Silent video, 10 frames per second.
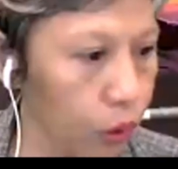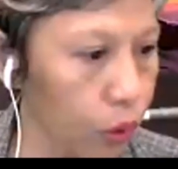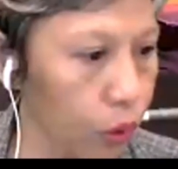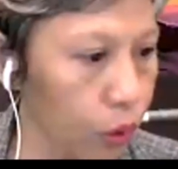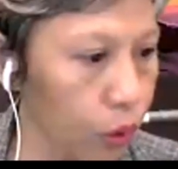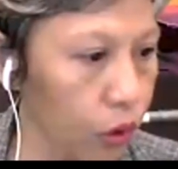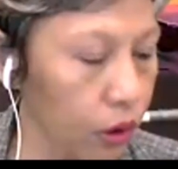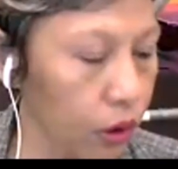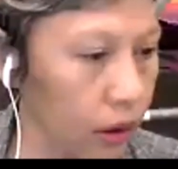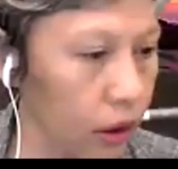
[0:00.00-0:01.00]
those
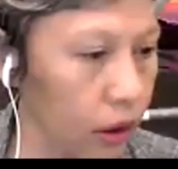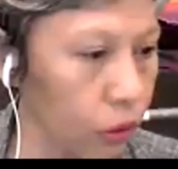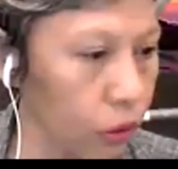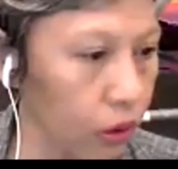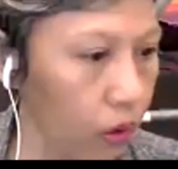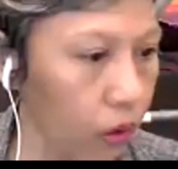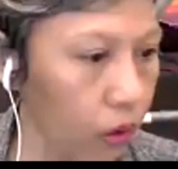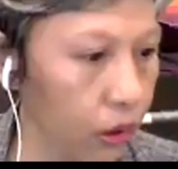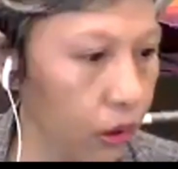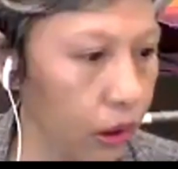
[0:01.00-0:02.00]
issues on
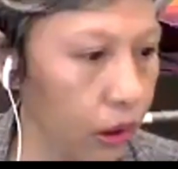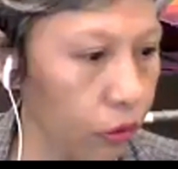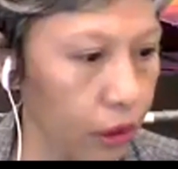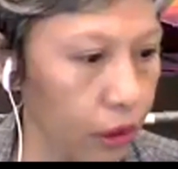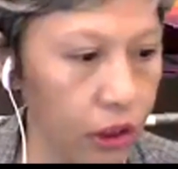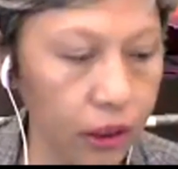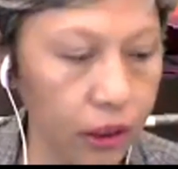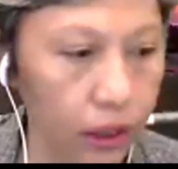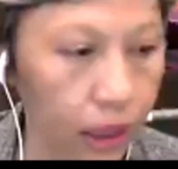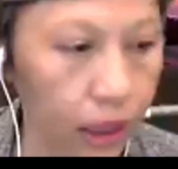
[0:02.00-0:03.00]
innovations,
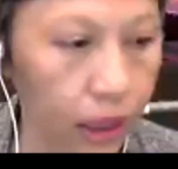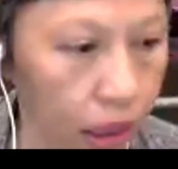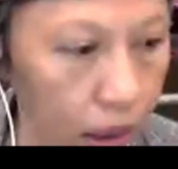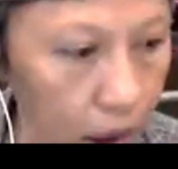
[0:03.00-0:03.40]
language